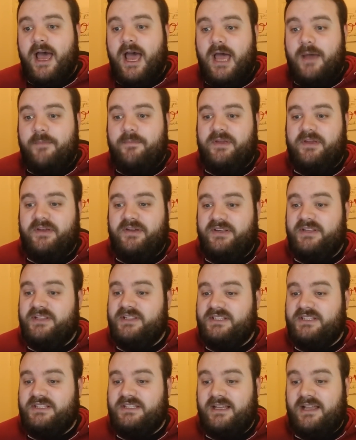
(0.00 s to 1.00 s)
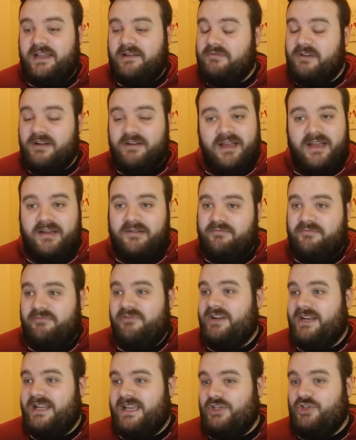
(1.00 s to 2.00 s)
uh, because I
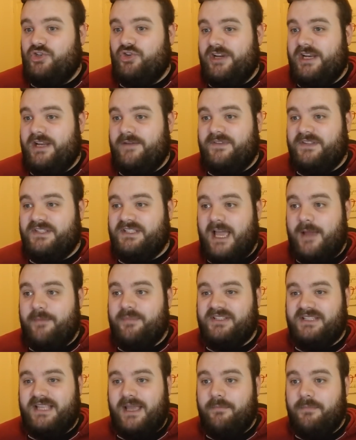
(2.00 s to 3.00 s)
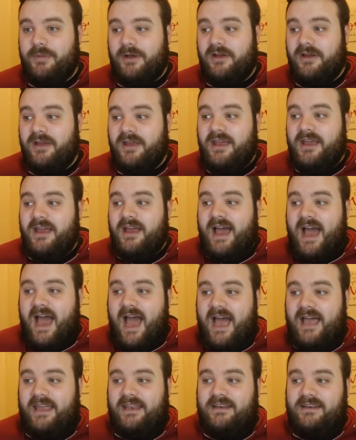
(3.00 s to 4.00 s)
really enjoyed it for Cybercember,
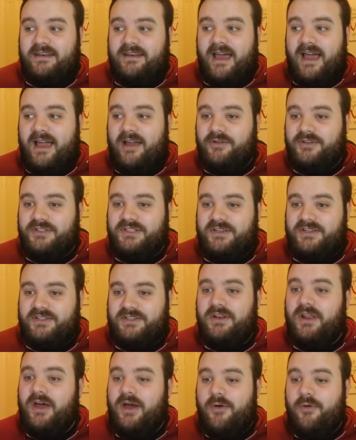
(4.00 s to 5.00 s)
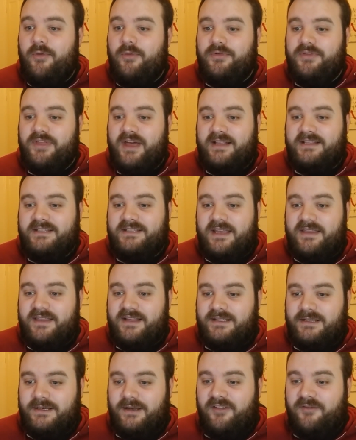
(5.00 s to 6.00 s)
and I also just know that uh,
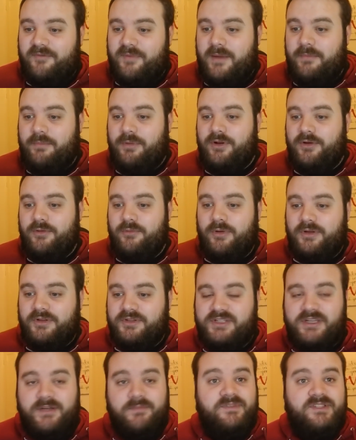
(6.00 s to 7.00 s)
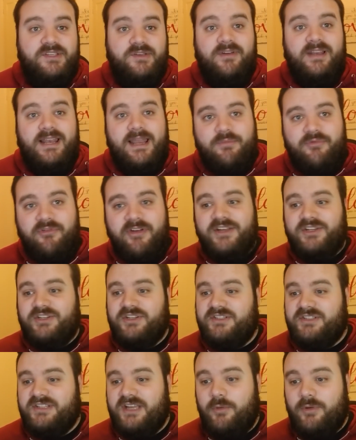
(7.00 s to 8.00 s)
there's a lot of people who want to do
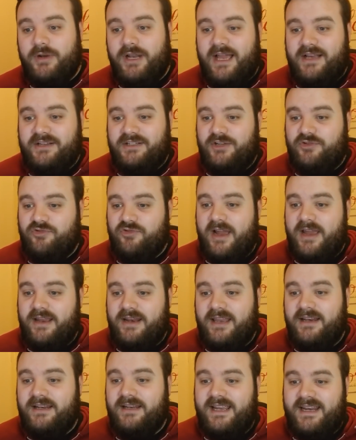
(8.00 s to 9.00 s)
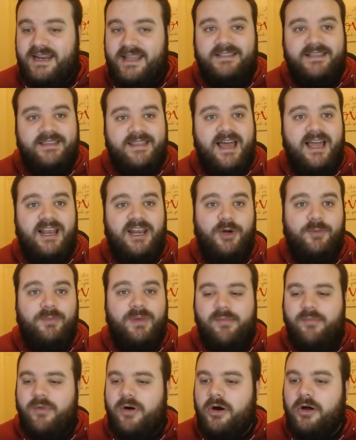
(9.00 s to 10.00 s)
collaborations, so I want to actually try and like lean into that a little
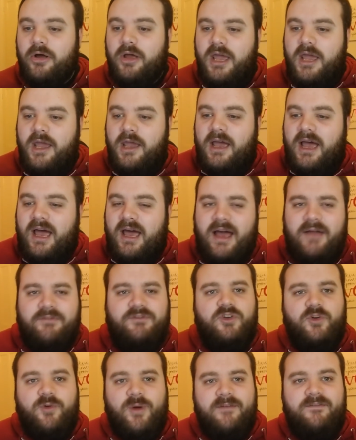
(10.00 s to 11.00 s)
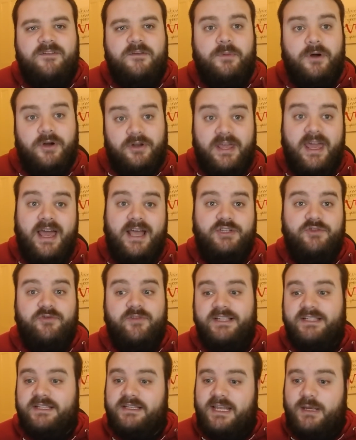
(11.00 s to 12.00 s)
bit more. Uh, I've done quite a few podcasts
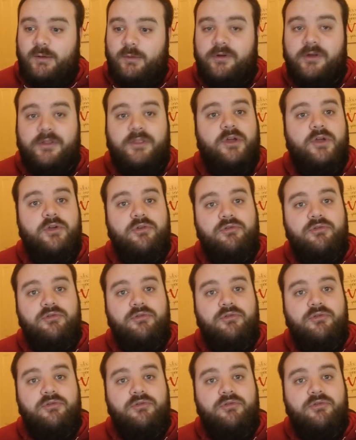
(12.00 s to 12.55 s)
recently. We've got the